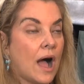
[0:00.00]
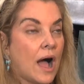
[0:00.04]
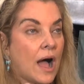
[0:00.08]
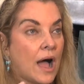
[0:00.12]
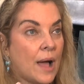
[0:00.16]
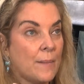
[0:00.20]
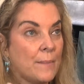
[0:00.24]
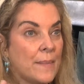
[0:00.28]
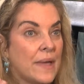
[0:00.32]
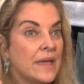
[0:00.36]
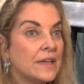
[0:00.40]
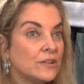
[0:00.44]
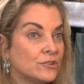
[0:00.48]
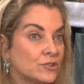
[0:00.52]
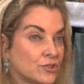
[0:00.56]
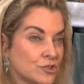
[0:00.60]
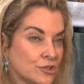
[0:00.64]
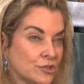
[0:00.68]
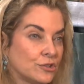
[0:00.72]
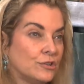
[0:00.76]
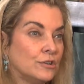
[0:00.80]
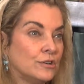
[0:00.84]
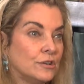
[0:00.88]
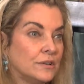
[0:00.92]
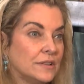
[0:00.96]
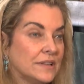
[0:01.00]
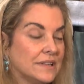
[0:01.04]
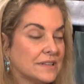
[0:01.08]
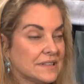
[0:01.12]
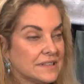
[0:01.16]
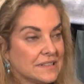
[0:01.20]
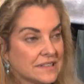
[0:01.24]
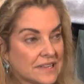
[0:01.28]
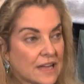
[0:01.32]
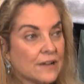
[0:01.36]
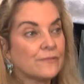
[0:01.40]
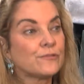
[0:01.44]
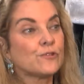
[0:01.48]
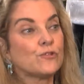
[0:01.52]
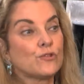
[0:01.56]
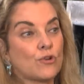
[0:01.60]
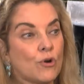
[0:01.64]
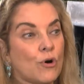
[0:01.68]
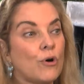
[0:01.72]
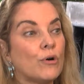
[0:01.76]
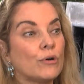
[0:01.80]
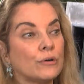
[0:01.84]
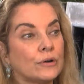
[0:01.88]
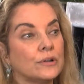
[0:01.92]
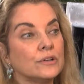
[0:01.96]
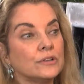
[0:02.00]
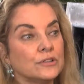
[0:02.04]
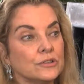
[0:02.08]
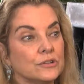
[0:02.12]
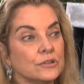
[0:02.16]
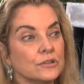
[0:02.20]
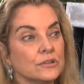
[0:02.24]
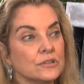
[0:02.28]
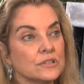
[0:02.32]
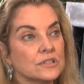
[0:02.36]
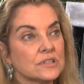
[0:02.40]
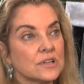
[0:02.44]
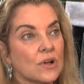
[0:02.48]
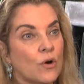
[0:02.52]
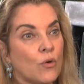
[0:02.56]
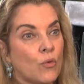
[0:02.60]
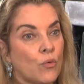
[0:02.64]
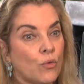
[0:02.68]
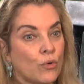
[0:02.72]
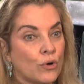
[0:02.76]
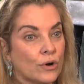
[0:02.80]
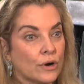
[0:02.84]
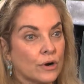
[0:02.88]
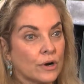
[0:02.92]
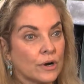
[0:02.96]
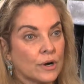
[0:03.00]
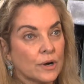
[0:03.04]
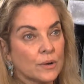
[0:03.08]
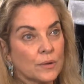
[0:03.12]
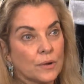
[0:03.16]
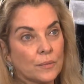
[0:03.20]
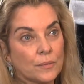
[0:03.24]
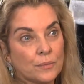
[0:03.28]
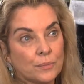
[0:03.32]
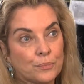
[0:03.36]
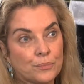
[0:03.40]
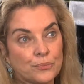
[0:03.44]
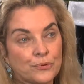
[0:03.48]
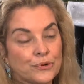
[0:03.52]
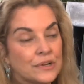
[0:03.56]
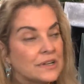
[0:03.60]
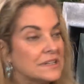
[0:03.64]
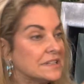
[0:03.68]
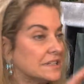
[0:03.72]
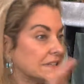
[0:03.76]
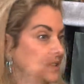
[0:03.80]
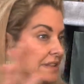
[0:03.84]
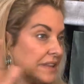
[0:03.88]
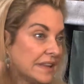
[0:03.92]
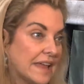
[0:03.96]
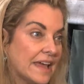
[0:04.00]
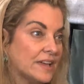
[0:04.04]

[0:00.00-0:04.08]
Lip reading: I made sure that several corridors were printed